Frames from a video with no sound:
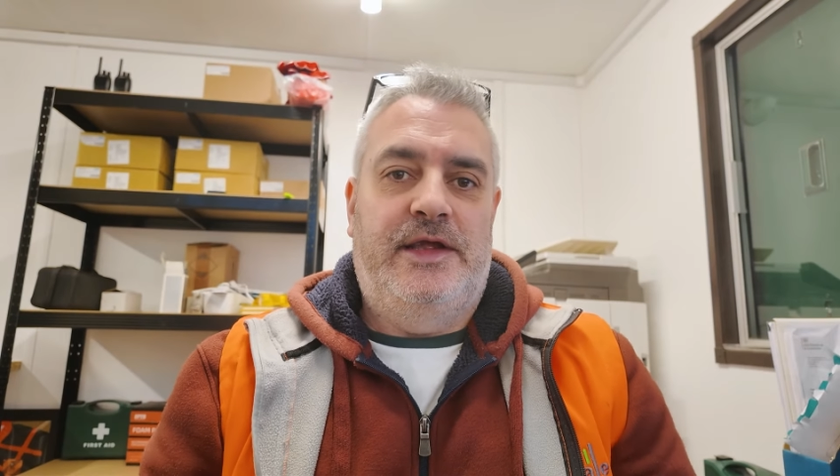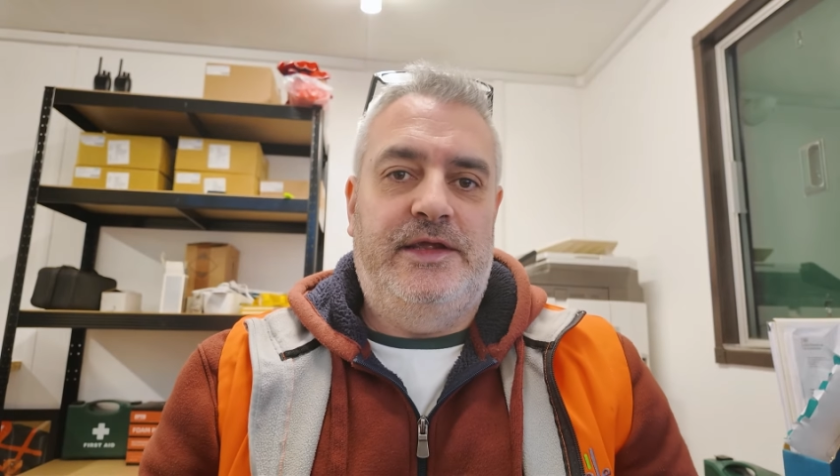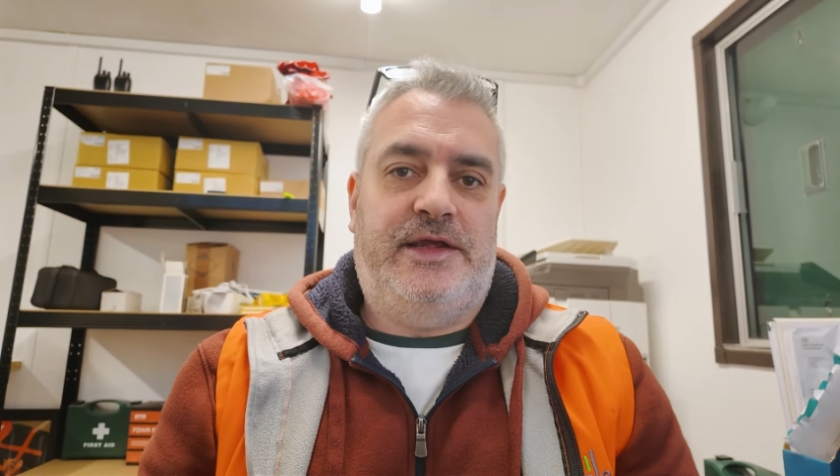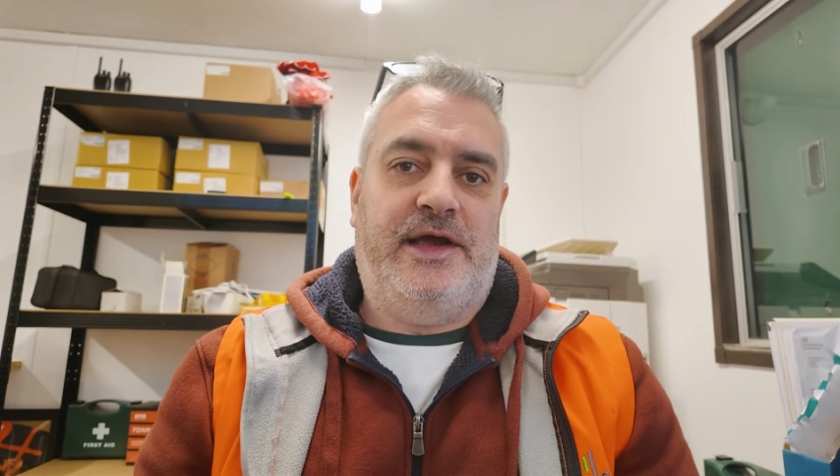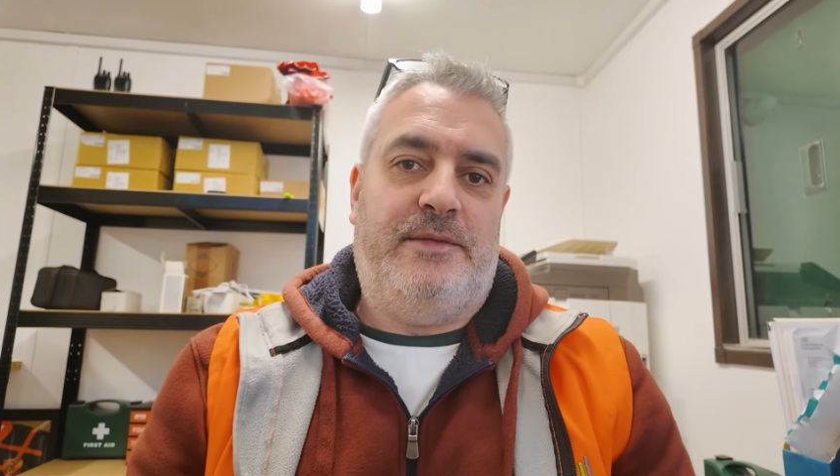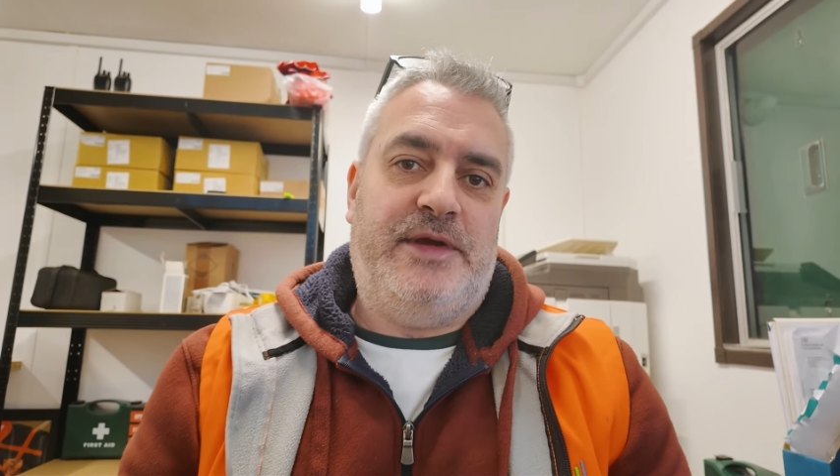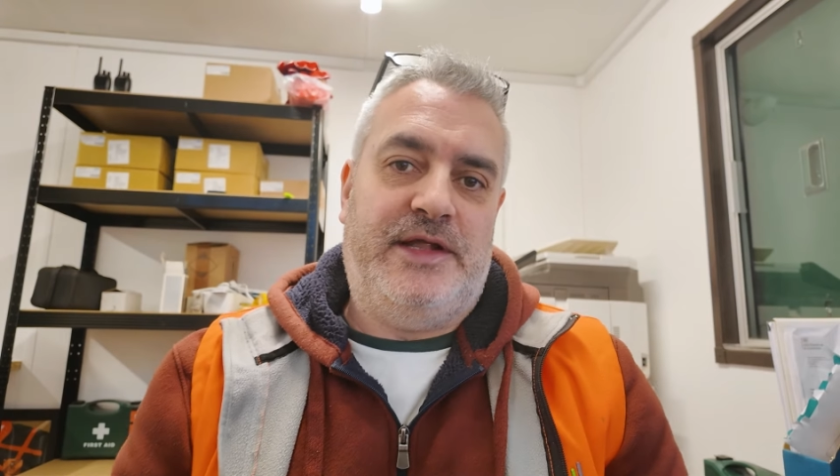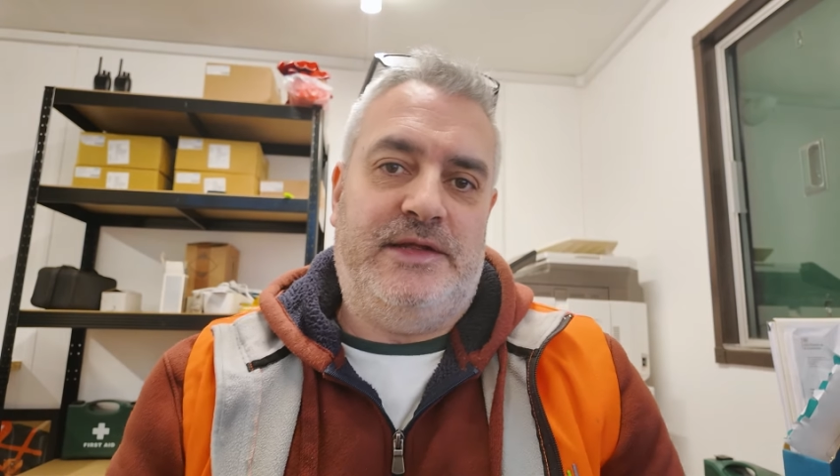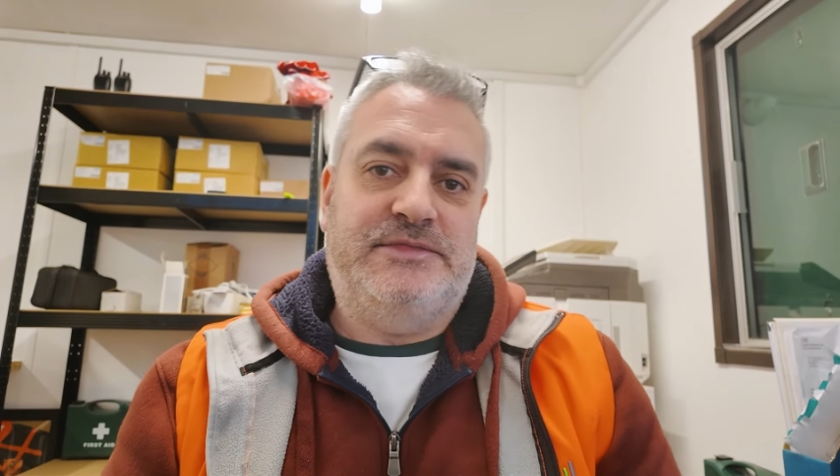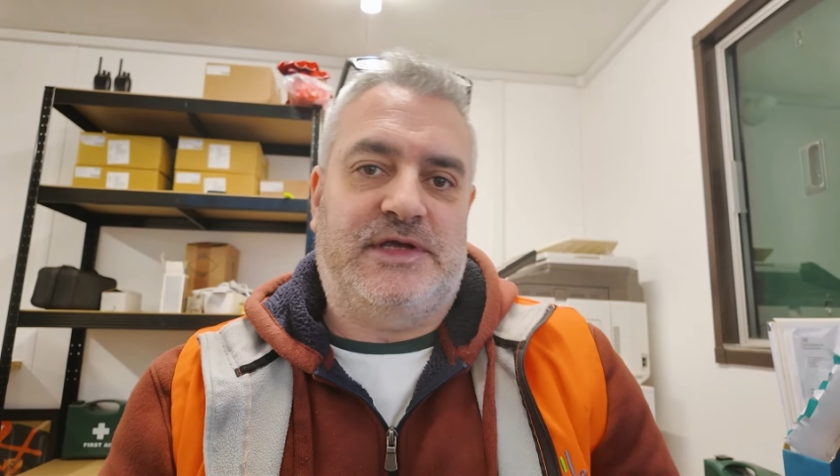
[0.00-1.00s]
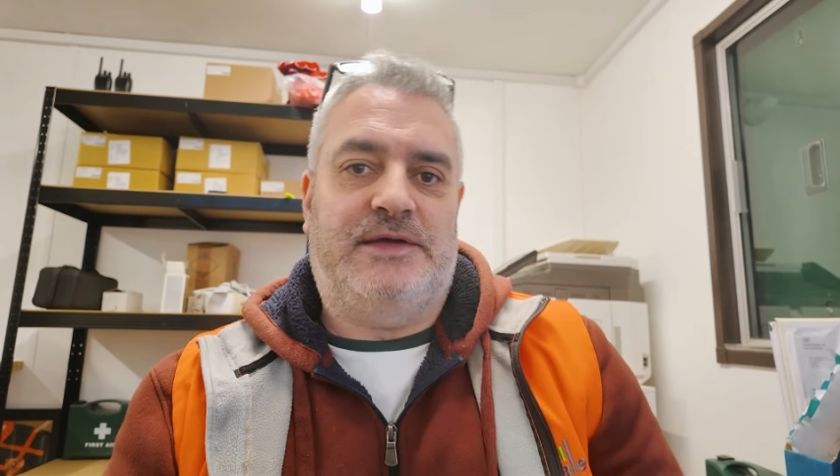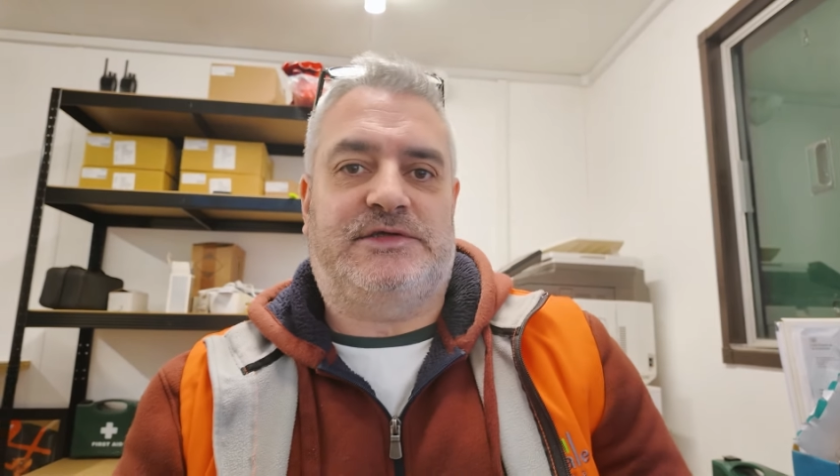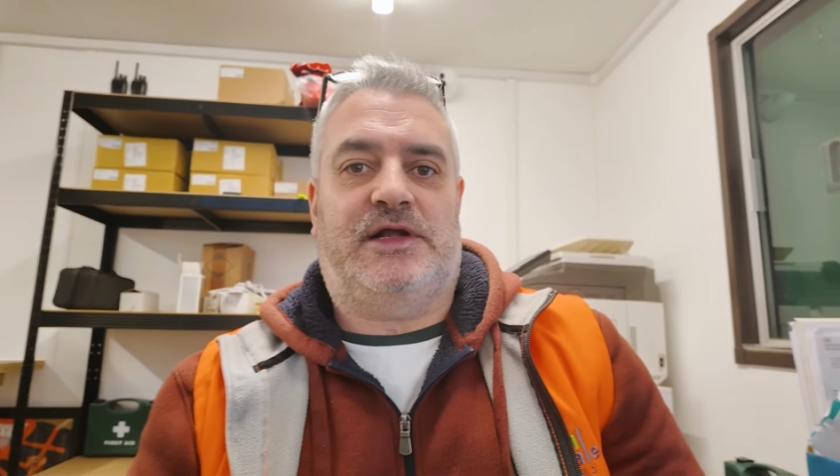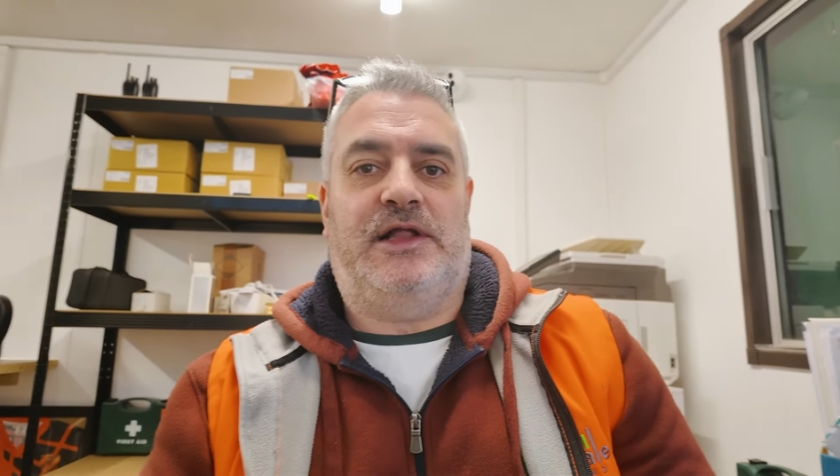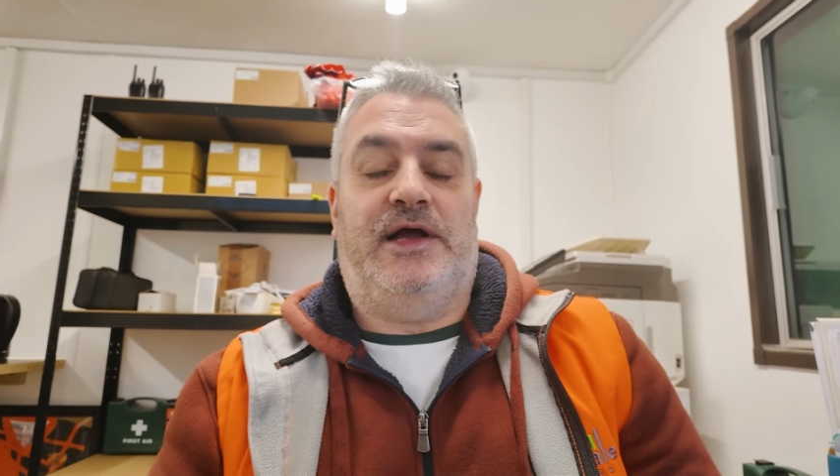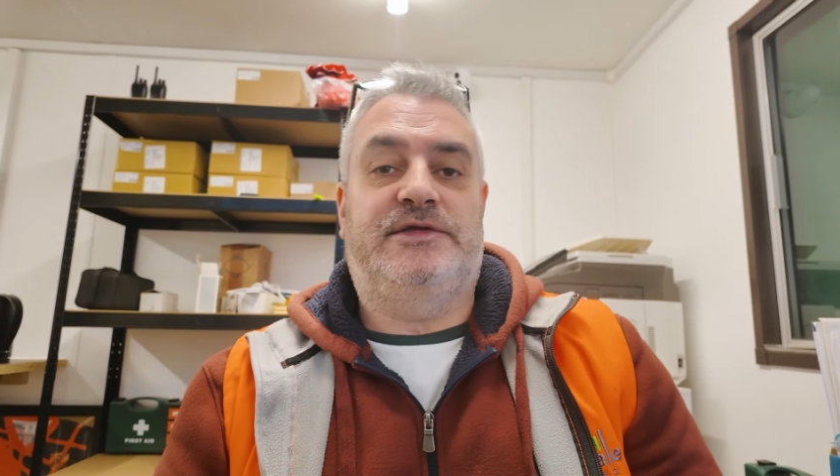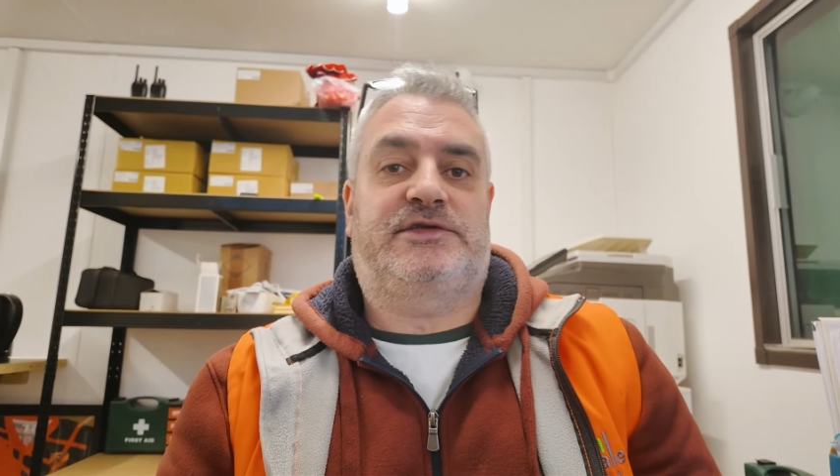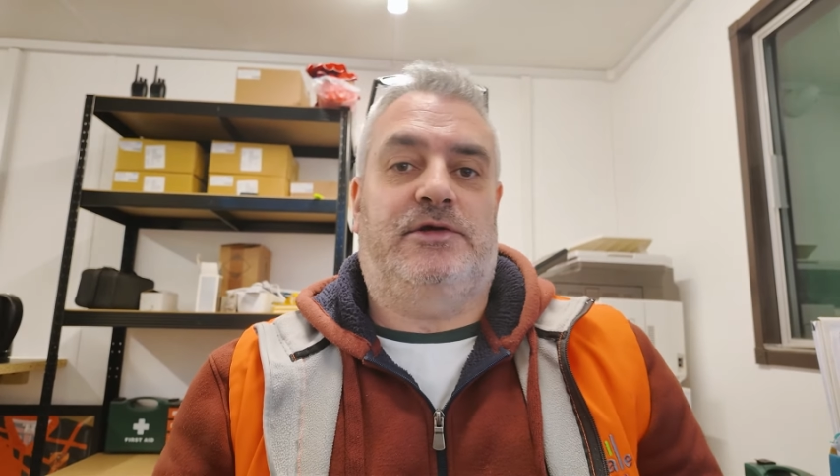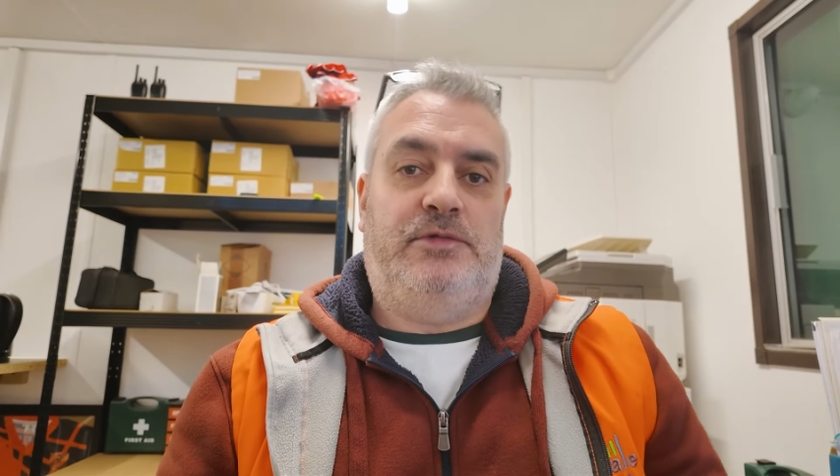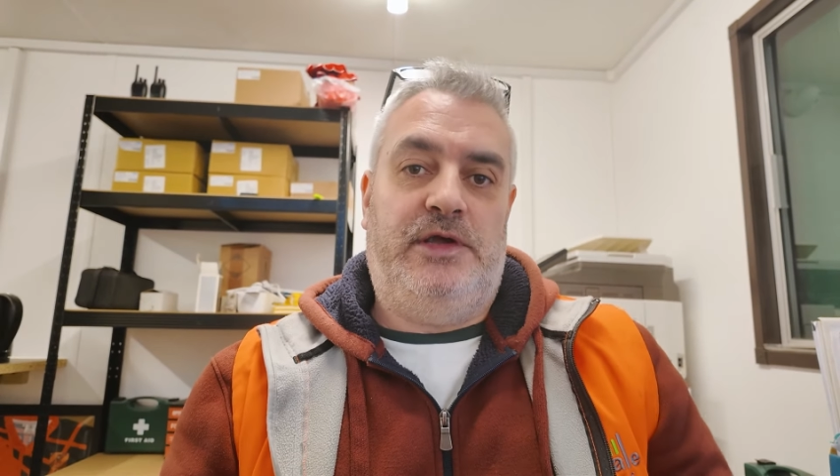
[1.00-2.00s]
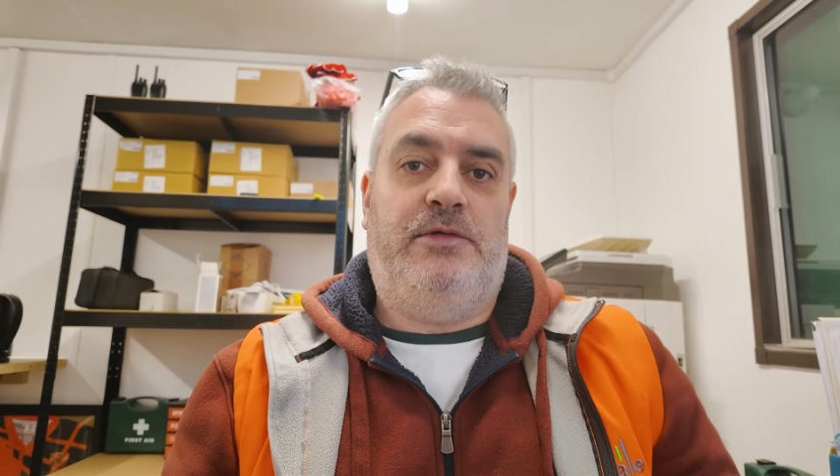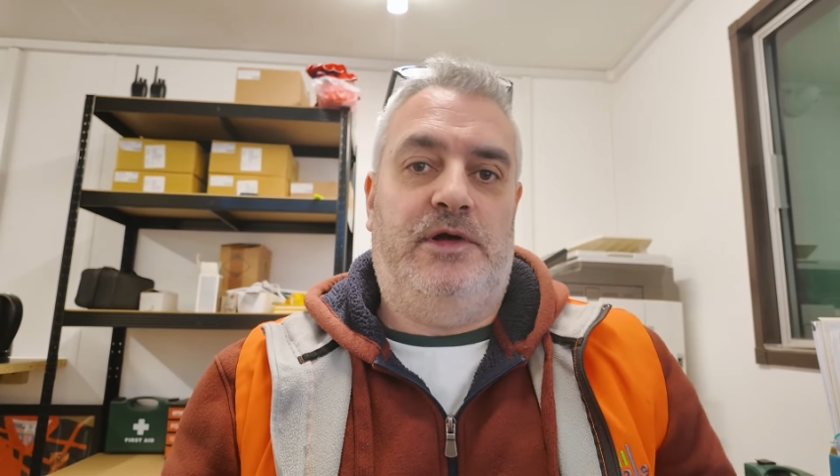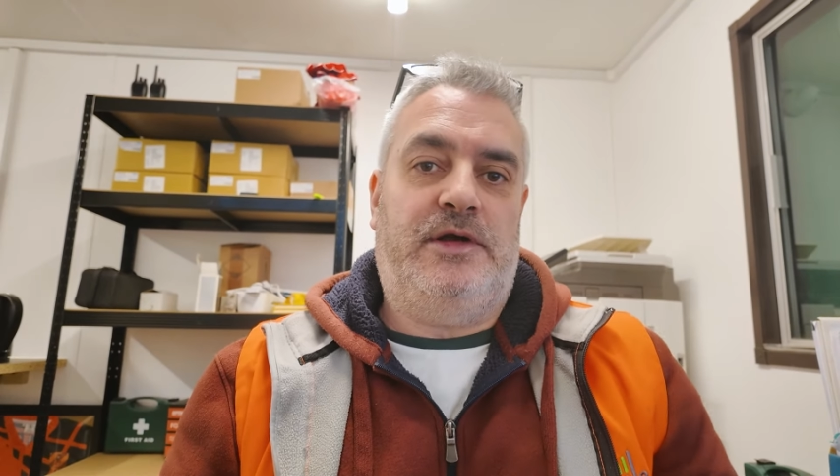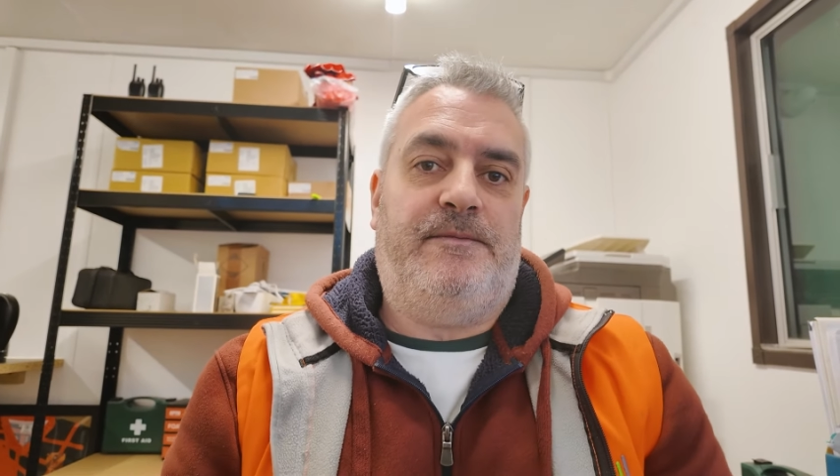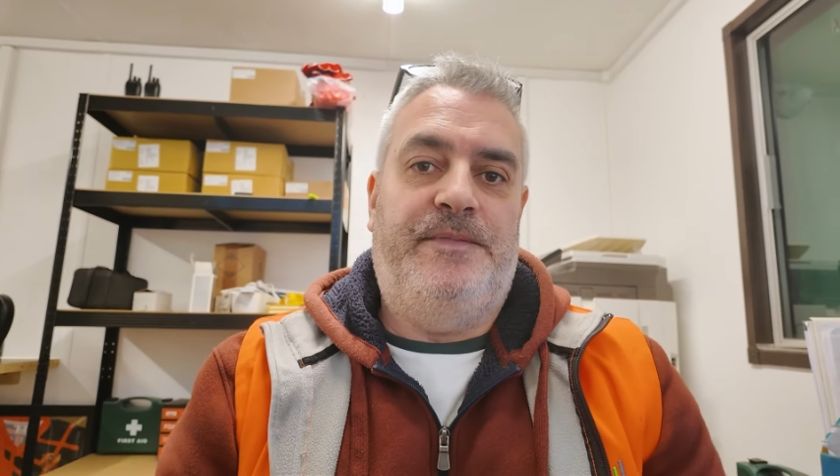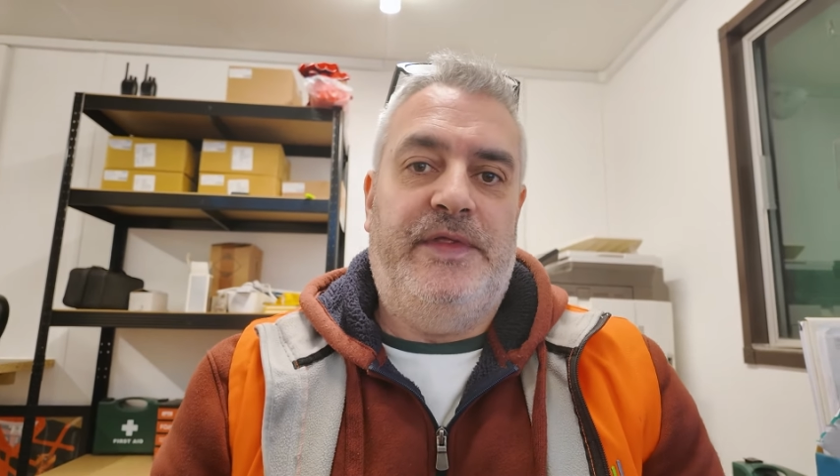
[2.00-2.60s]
you can't beat them types of clients, so we work